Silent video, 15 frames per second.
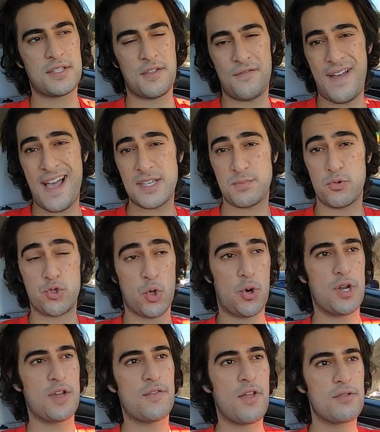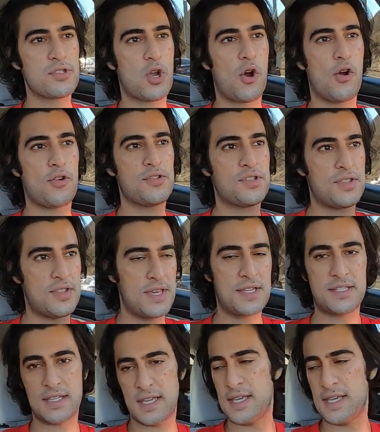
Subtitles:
to the vast majority of those cars, this